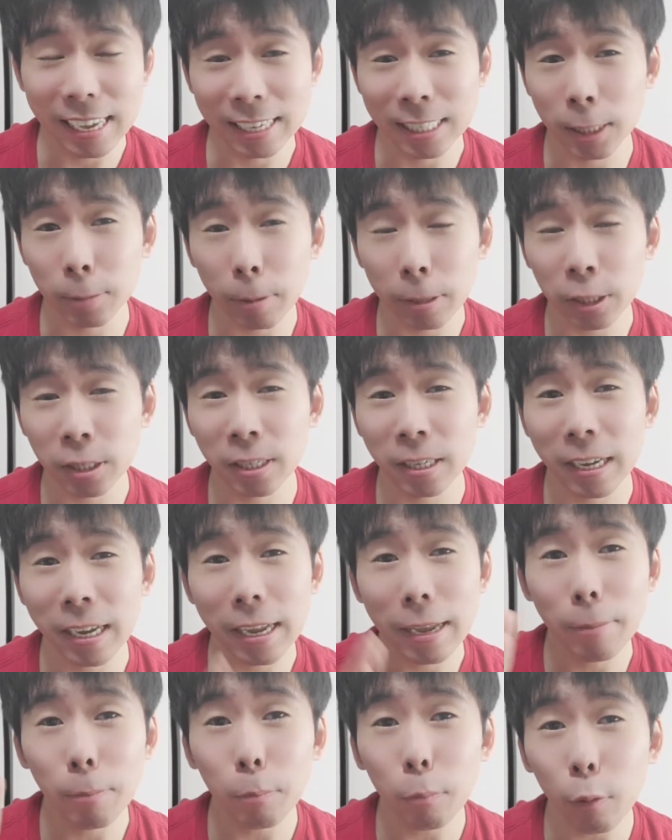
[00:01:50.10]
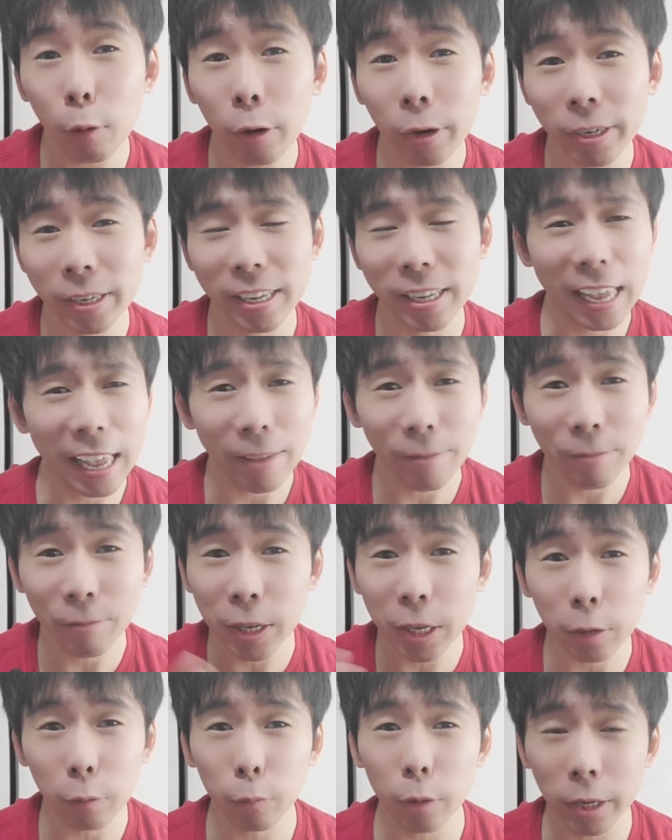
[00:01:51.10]
especially important if
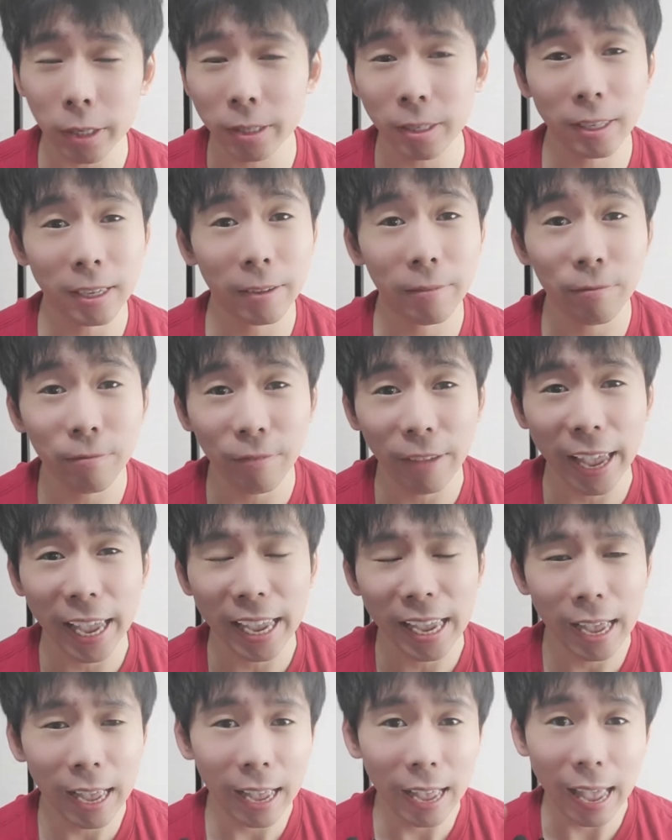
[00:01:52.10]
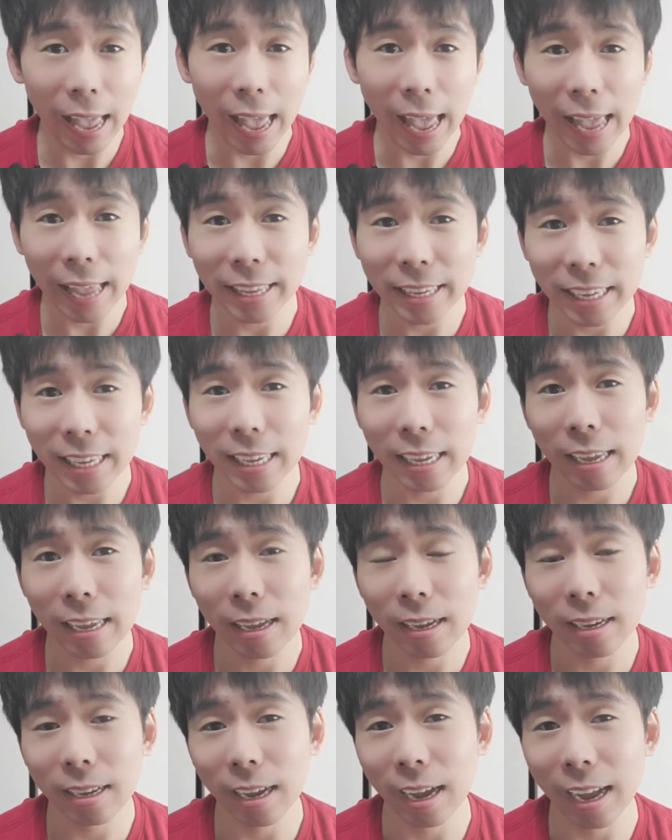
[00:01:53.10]
you want to convey any
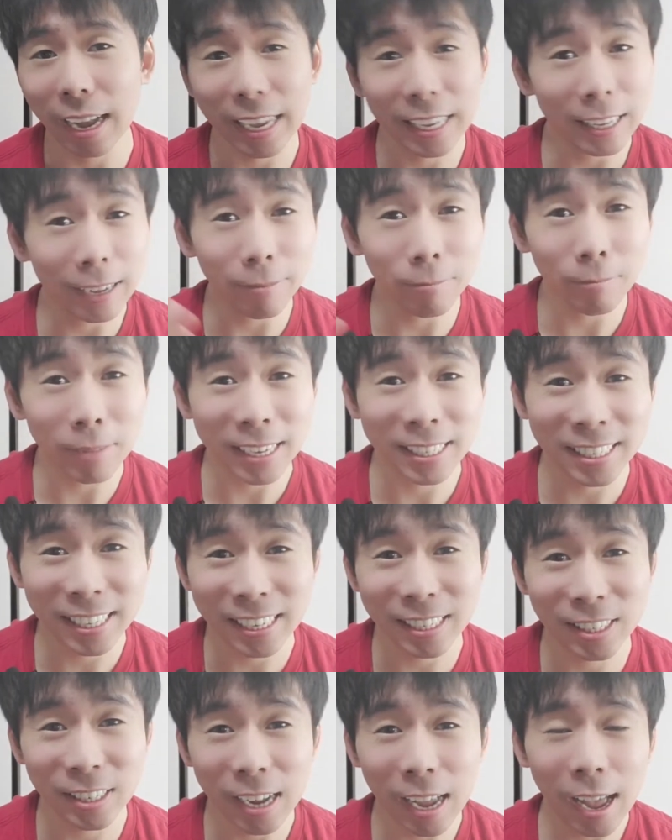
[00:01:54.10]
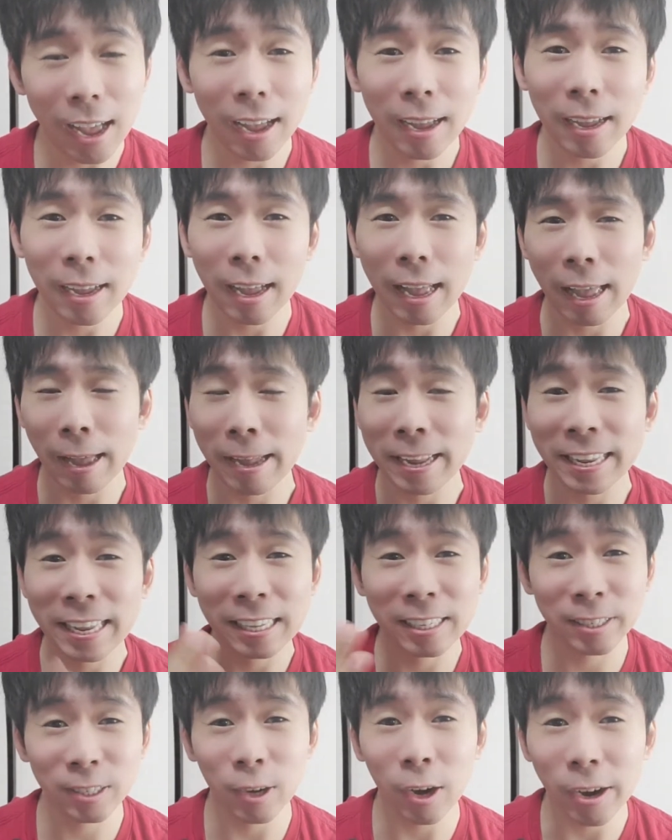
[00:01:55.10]
kind of message and
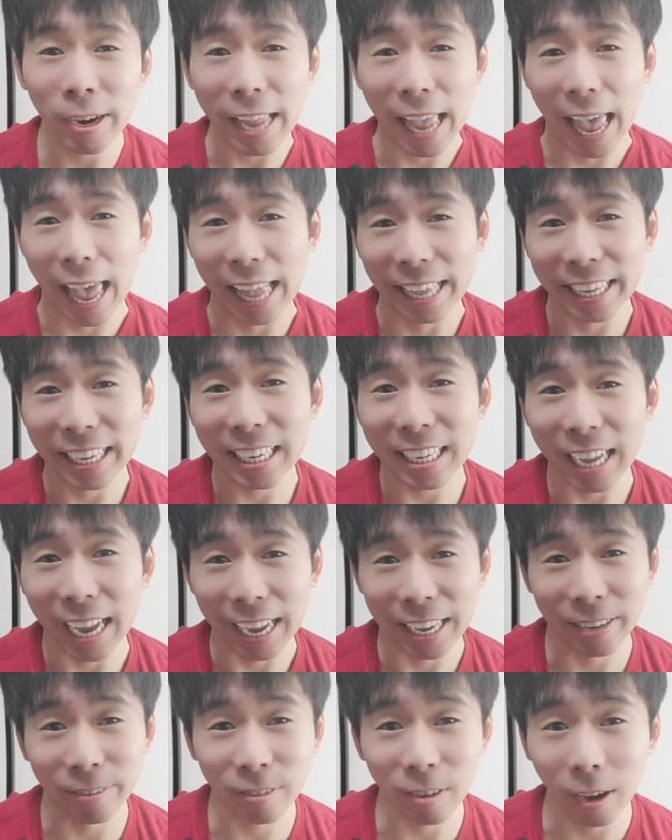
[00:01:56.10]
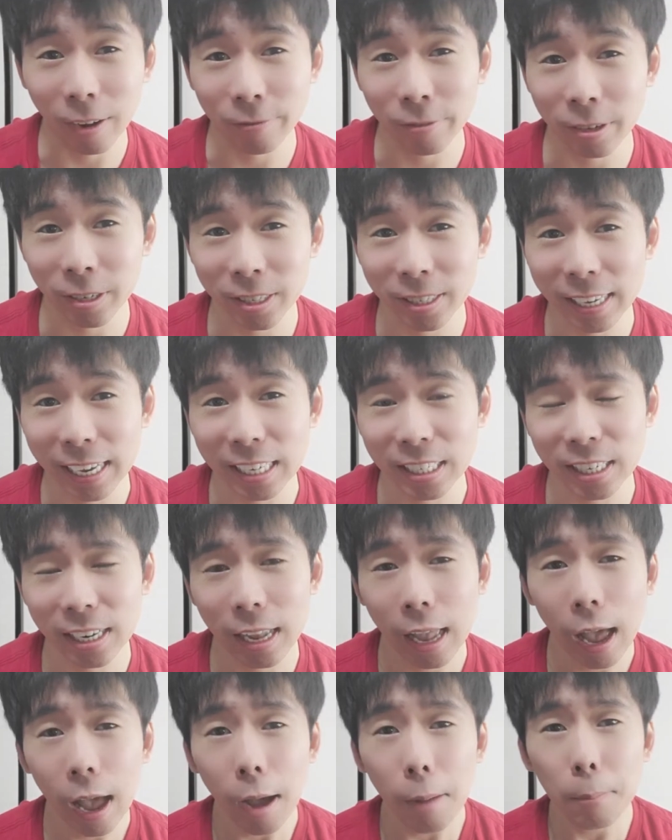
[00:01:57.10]
start any kind of
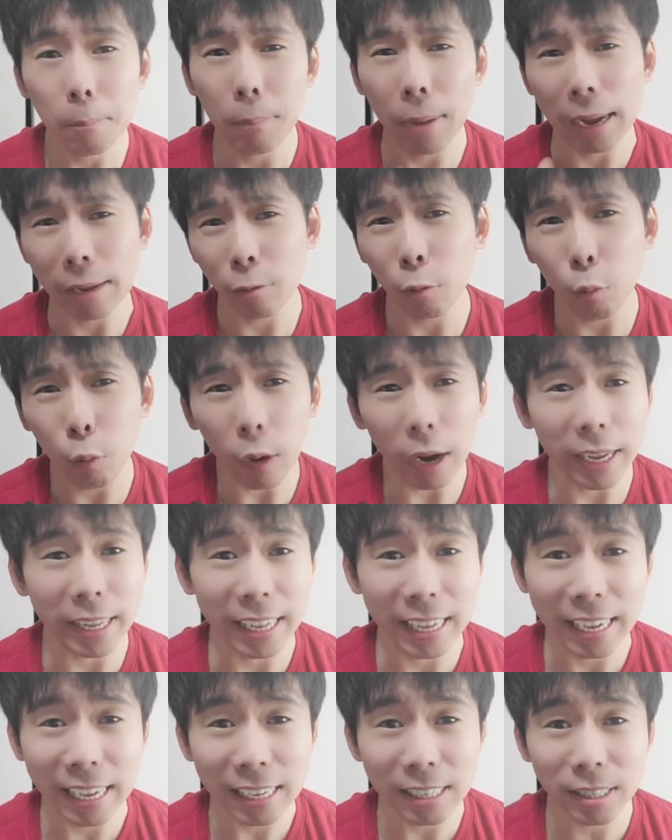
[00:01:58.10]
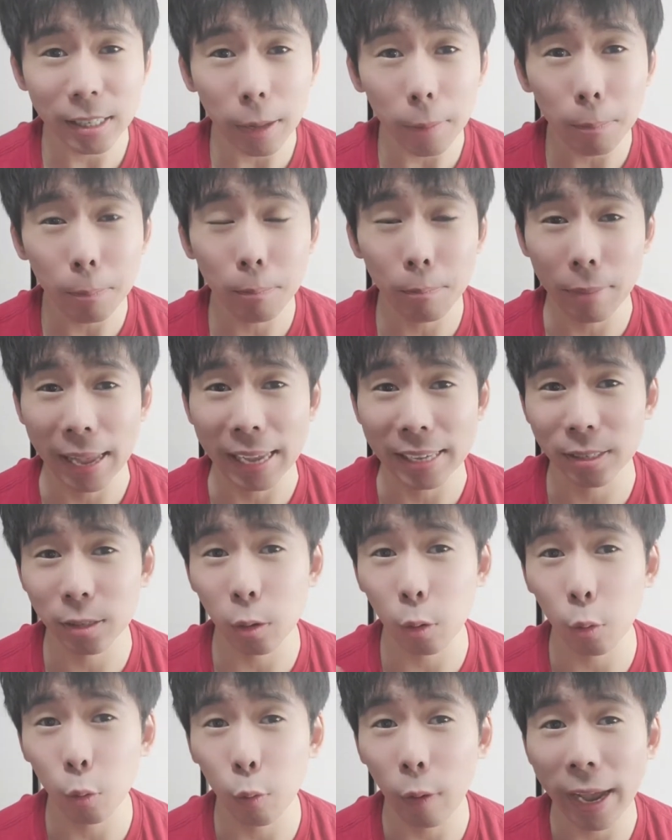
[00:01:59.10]
conversation. But what is the best
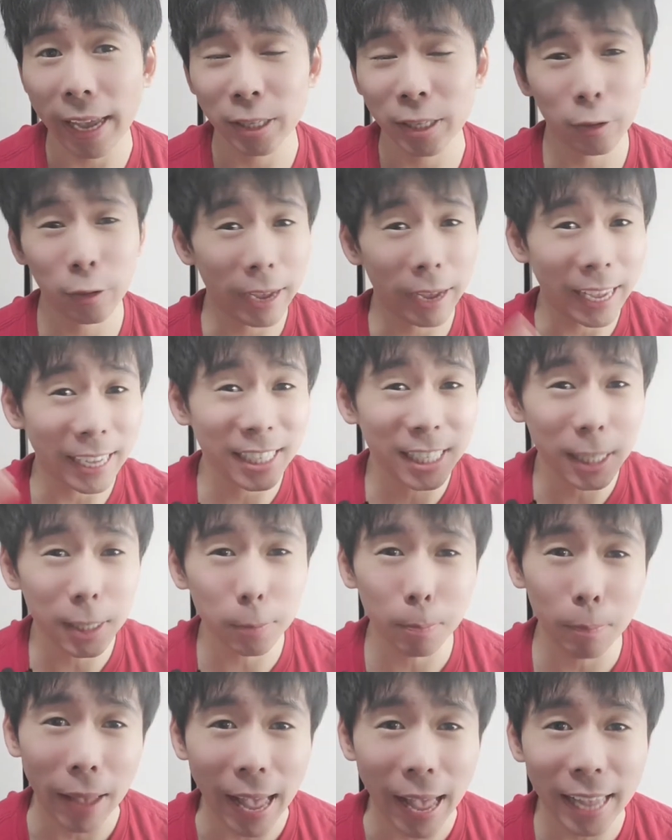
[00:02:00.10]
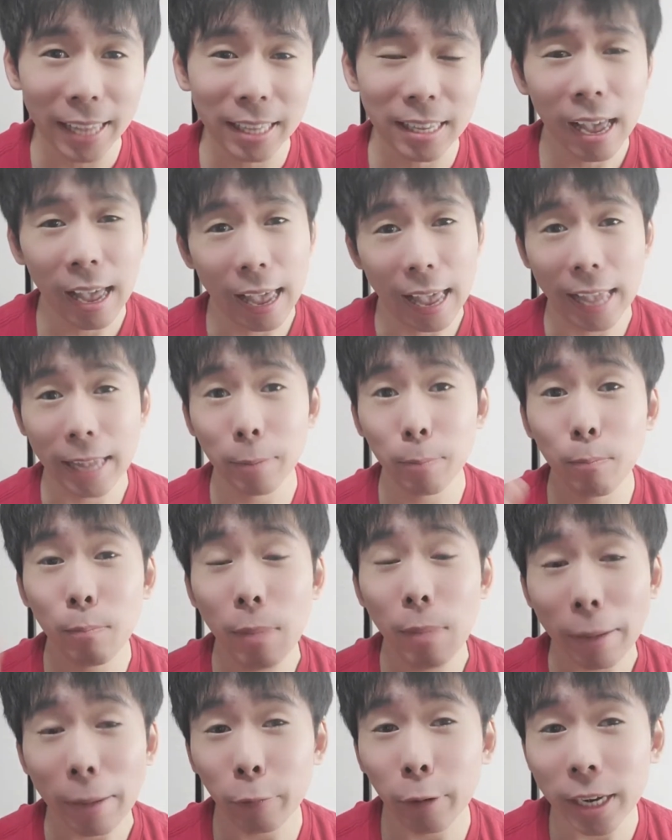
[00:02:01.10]
way to expand and
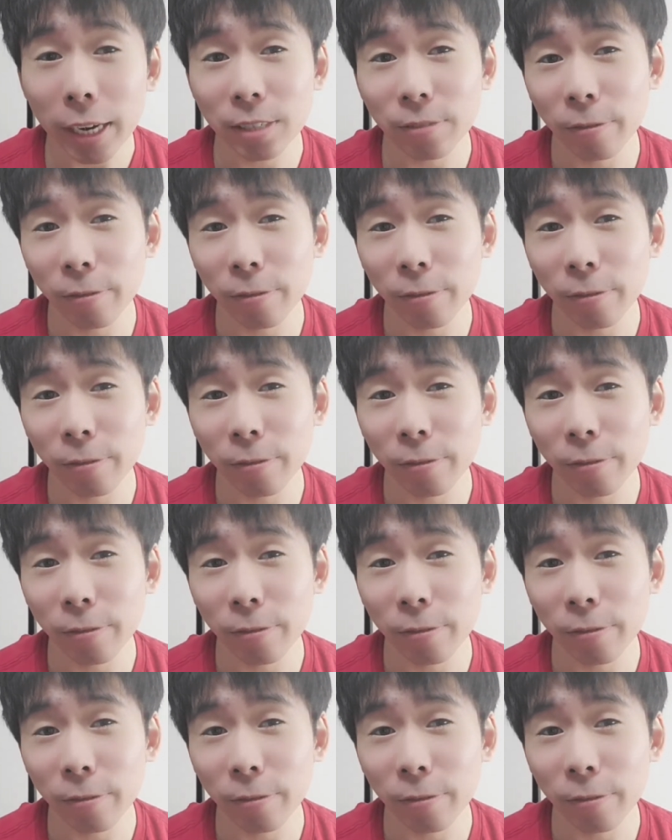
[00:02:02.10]
memorize